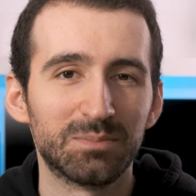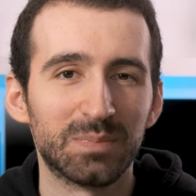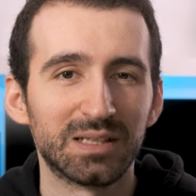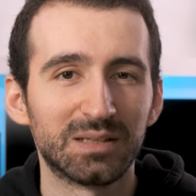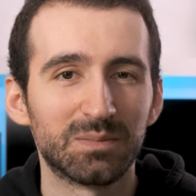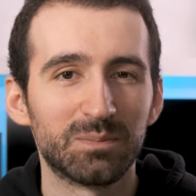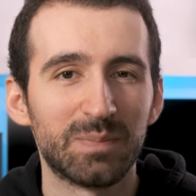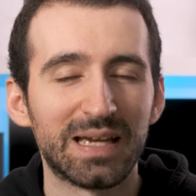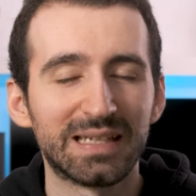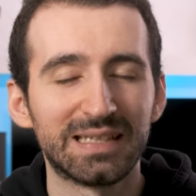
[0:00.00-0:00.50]

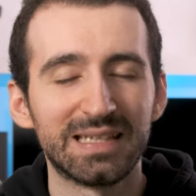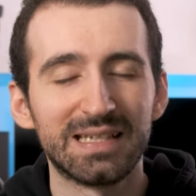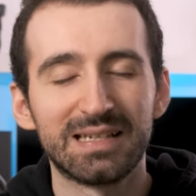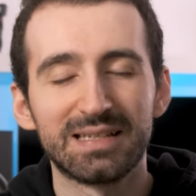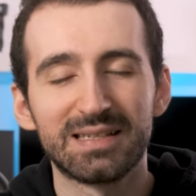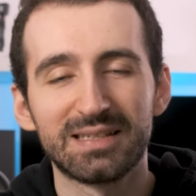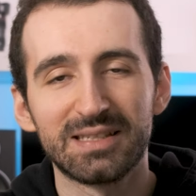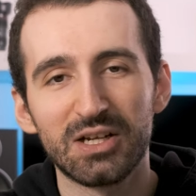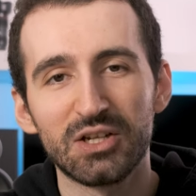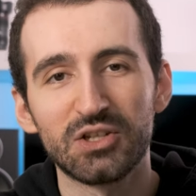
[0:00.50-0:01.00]
but packing
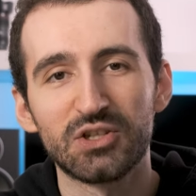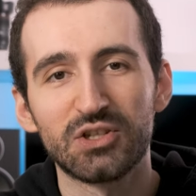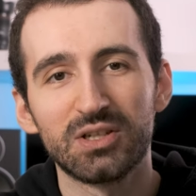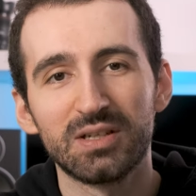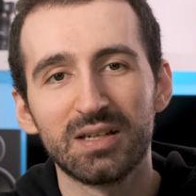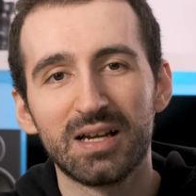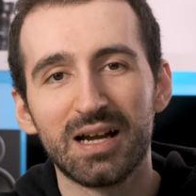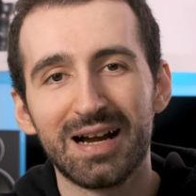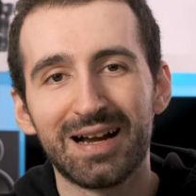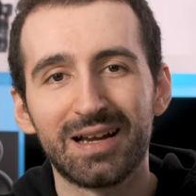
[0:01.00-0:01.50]

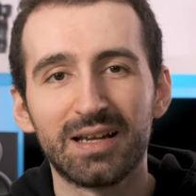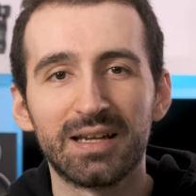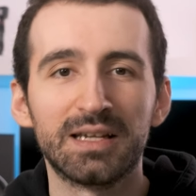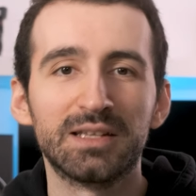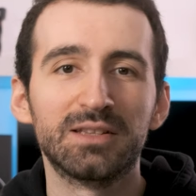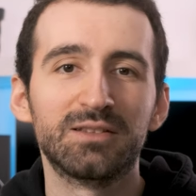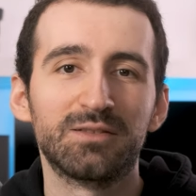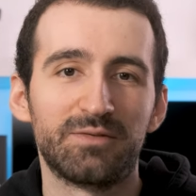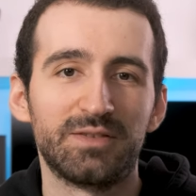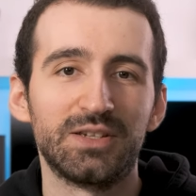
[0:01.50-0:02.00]
such
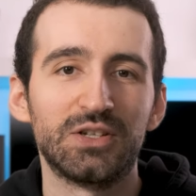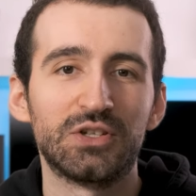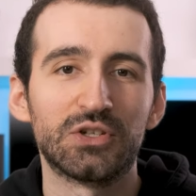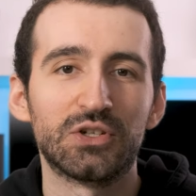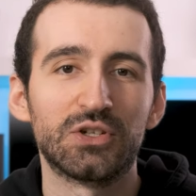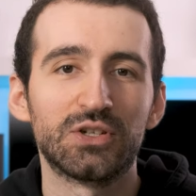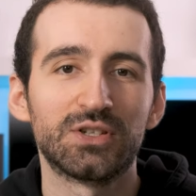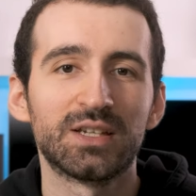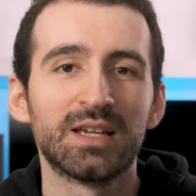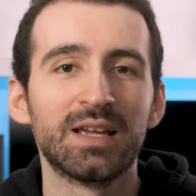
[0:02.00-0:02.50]
high-end
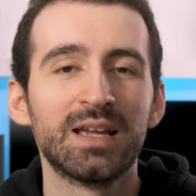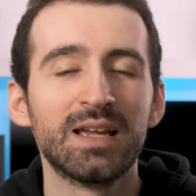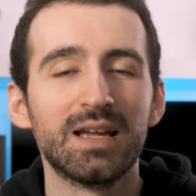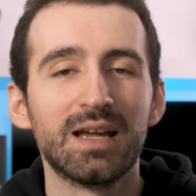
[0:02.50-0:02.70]
features.